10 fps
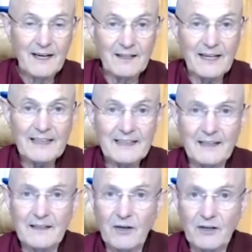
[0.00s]

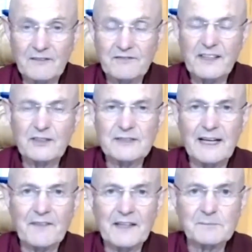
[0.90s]
liking or he feels
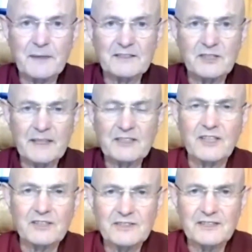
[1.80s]
that there's been some
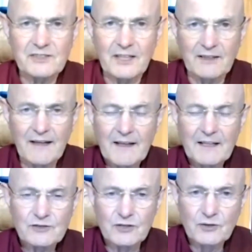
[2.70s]
injustice done
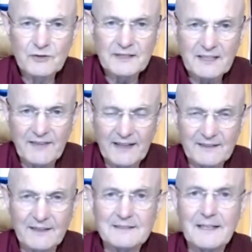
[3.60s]
to the
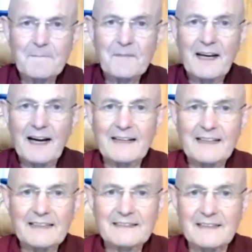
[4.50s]
defendant and
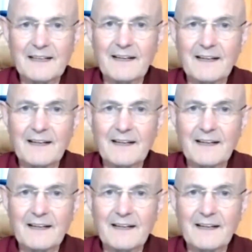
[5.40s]
he's